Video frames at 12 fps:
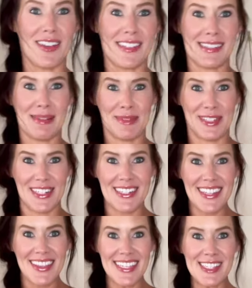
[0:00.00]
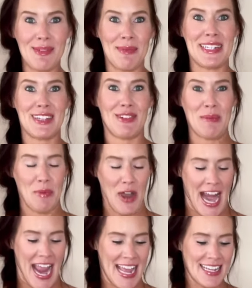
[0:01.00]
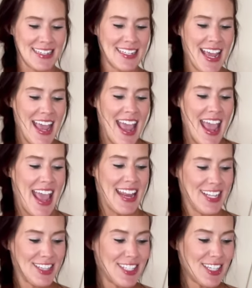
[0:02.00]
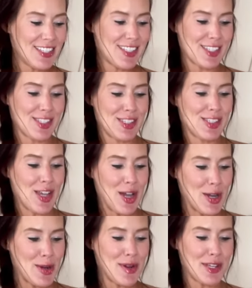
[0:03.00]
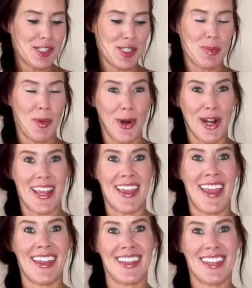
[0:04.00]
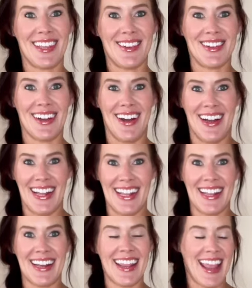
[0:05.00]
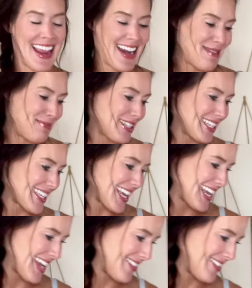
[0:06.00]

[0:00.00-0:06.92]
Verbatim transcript: similar to this from a different brand, and it looks so sporty and cute on, and plus I can't